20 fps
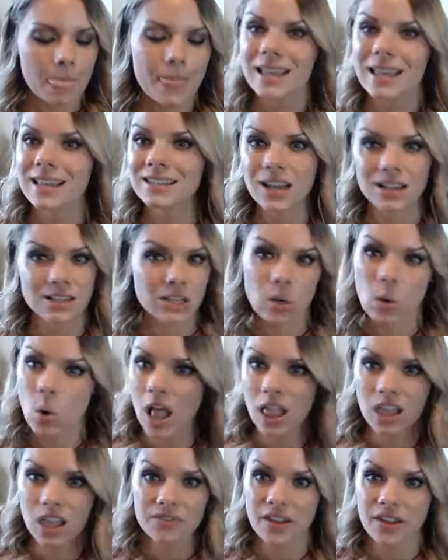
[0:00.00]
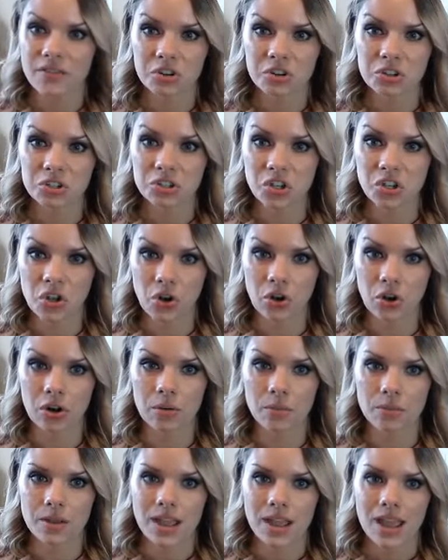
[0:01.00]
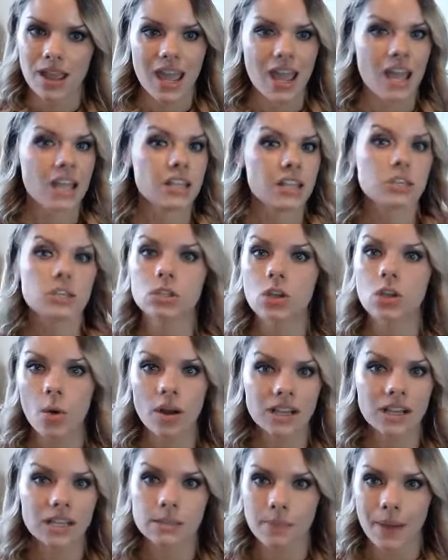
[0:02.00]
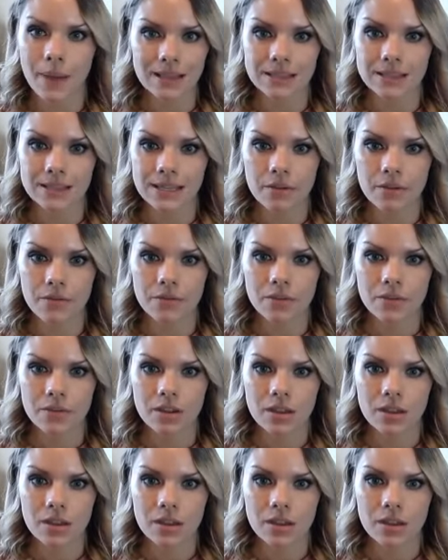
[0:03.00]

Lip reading: He doesn't qualify for term. It's so expensive.